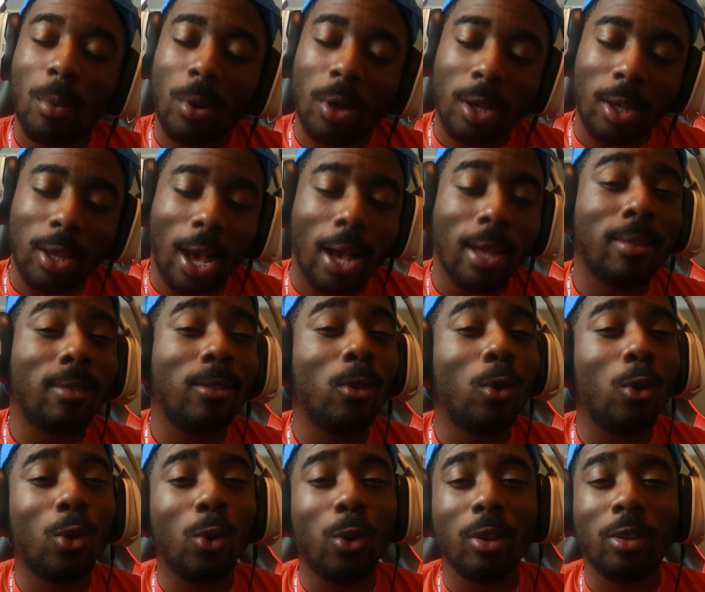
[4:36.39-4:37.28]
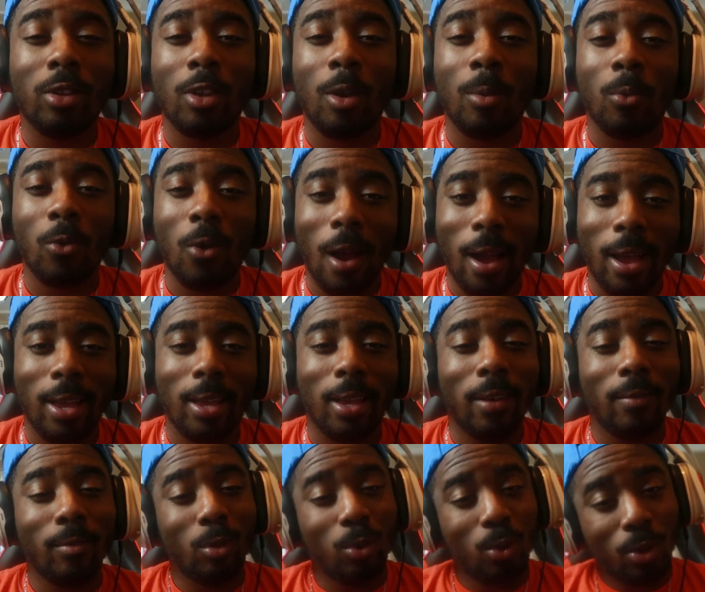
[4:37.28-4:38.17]
But I see you doing something
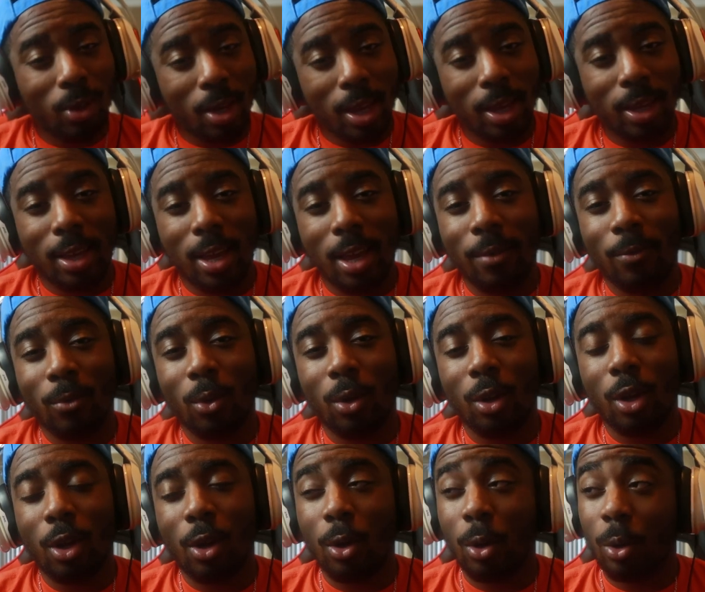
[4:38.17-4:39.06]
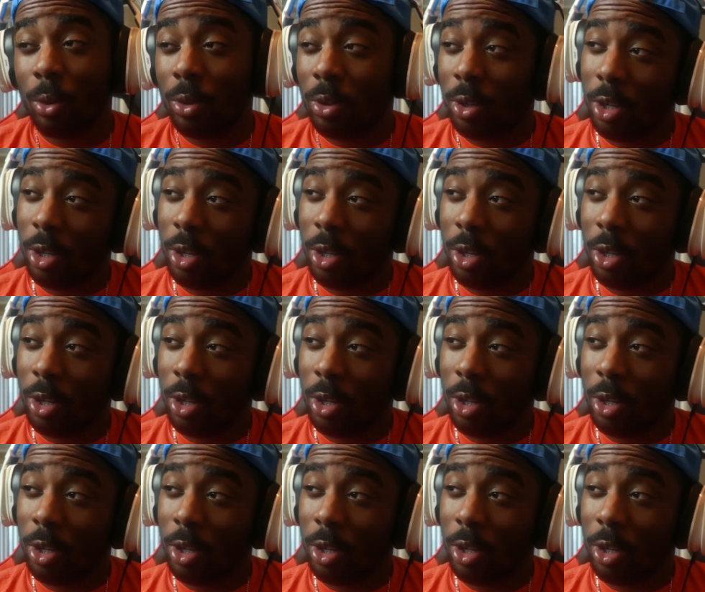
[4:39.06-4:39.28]
right if 2K gave you a logo.